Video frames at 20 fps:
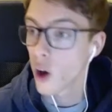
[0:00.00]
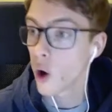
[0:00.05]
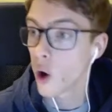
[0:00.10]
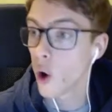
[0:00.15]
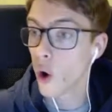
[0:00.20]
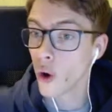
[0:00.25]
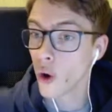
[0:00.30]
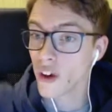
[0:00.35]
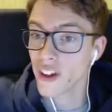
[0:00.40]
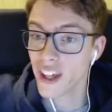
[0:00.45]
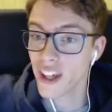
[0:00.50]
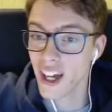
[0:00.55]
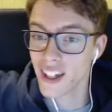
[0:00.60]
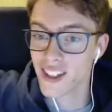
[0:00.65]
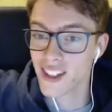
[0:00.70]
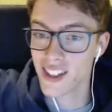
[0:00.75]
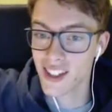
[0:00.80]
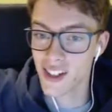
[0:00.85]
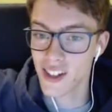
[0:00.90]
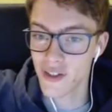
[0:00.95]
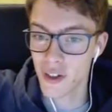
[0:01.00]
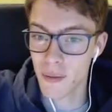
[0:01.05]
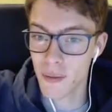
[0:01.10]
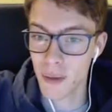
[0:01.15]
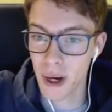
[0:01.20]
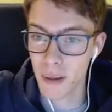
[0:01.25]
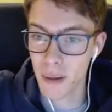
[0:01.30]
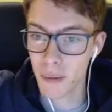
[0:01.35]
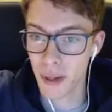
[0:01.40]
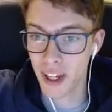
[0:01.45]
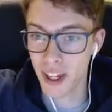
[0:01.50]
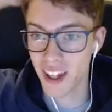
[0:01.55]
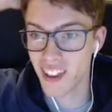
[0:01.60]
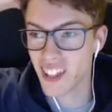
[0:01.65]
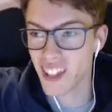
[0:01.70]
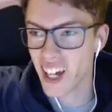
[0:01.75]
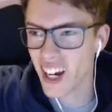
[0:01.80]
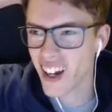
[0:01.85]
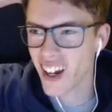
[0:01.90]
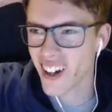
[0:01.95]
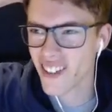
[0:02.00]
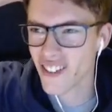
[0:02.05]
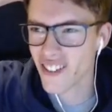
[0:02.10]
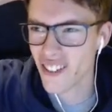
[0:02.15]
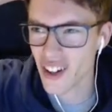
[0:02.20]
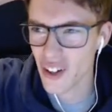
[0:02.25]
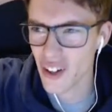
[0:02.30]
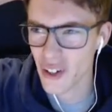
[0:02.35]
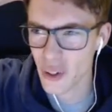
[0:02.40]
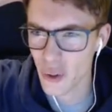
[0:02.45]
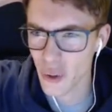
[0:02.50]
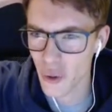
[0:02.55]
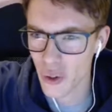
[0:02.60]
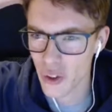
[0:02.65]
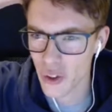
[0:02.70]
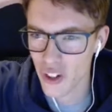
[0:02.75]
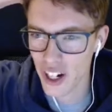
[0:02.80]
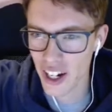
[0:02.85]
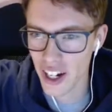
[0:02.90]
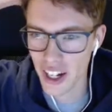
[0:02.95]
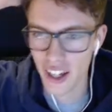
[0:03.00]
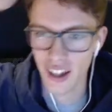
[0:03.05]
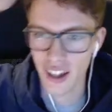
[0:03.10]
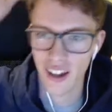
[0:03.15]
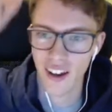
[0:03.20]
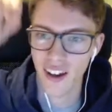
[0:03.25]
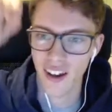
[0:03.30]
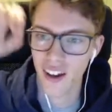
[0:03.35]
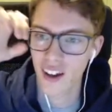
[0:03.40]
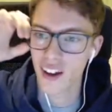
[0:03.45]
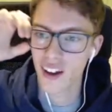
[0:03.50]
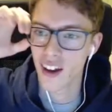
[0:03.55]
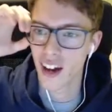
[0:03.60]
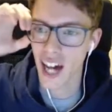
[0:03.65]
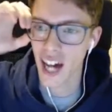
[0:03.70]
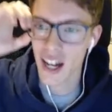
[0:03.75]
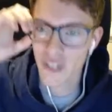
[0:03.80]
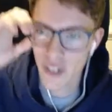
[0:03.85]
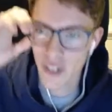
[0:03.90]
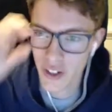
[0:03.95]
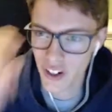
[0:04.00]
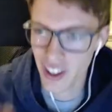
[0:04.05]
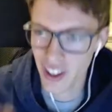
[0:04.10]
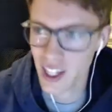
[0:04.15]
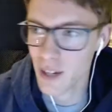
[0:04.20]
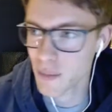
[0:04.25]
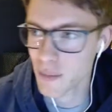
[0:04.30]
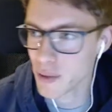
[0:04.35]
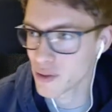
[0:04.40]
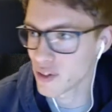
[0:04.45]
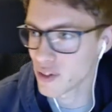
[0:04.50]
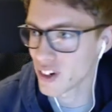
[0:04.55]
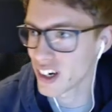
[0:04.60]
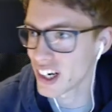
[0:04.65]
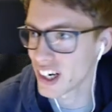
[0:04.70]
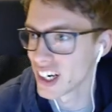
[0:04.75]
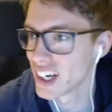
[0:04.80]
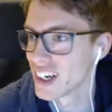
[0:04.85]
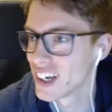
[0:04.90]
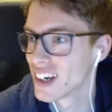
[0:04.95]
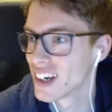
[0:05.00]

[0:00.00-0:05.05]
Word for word: Oh yes, Ribombee. That had a very cool cry. I haven't heard that before.